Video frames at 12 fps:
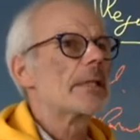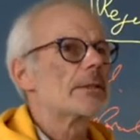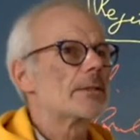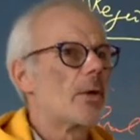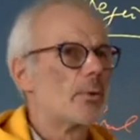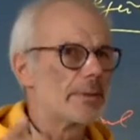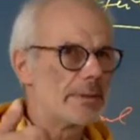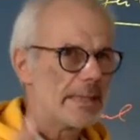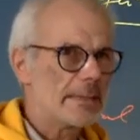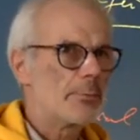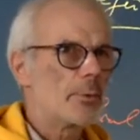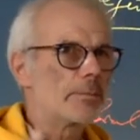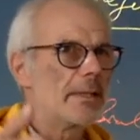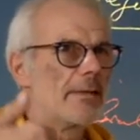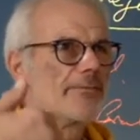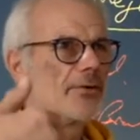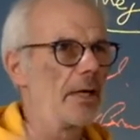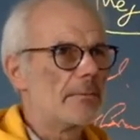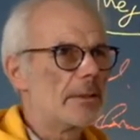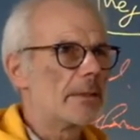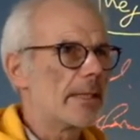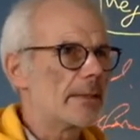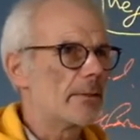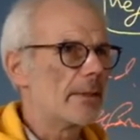So this would be a formal
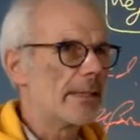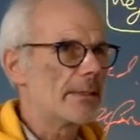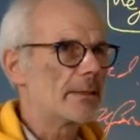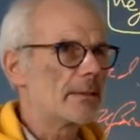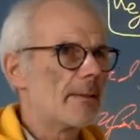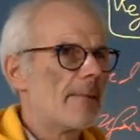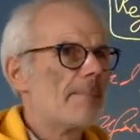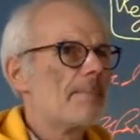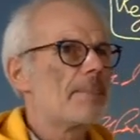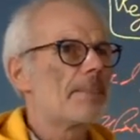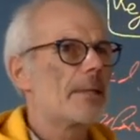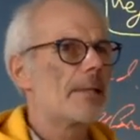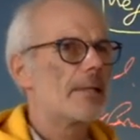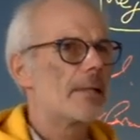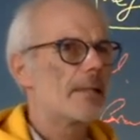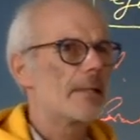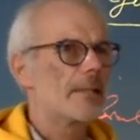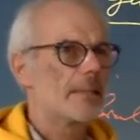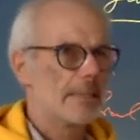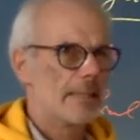regulation uh,